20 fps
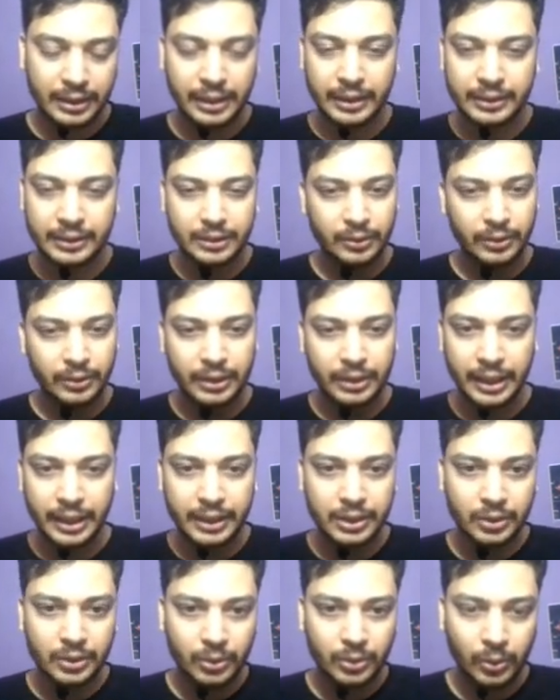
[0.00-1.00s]
So there
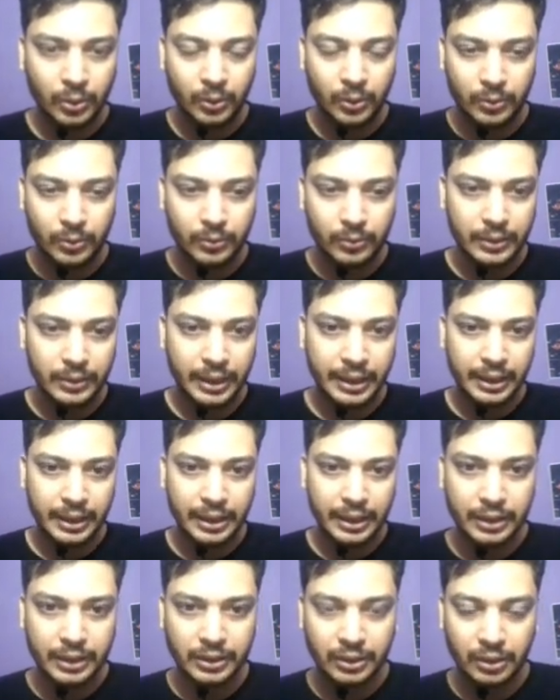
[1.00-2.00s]
is no
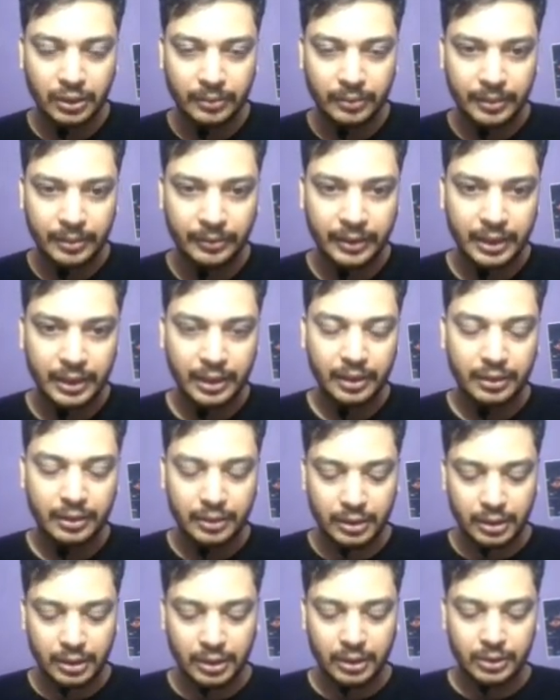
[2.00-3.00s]
declaration of the winner,
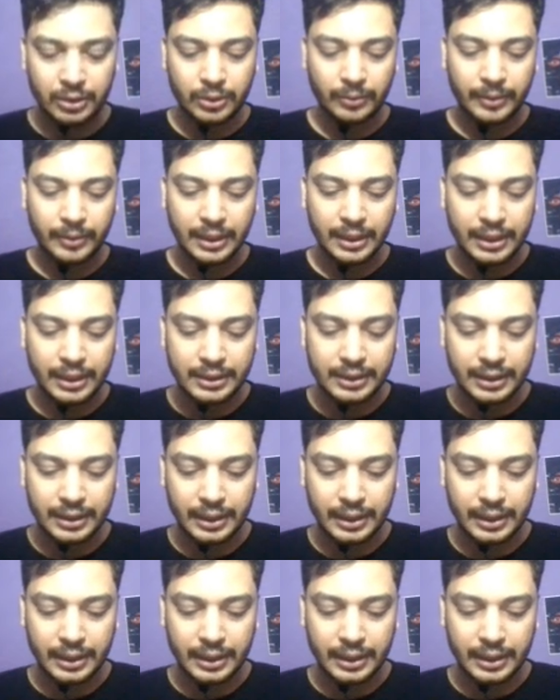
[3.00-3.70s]
so we can